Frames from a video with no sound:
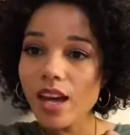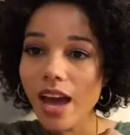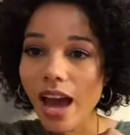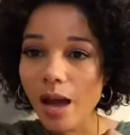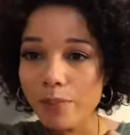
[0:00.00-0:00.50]

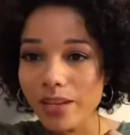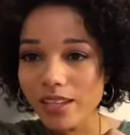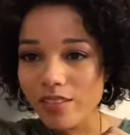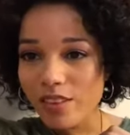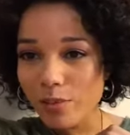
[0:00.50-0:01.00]
Happy
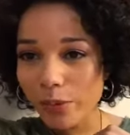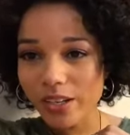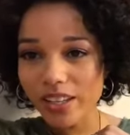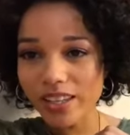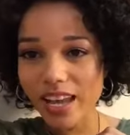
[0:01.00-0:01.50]
11th
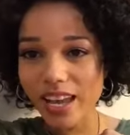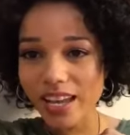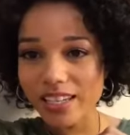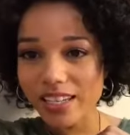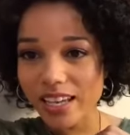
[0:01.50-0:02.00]
birthday,
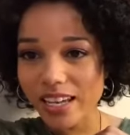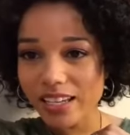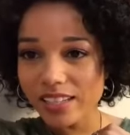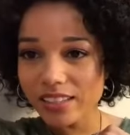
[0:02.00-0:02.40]
Indy.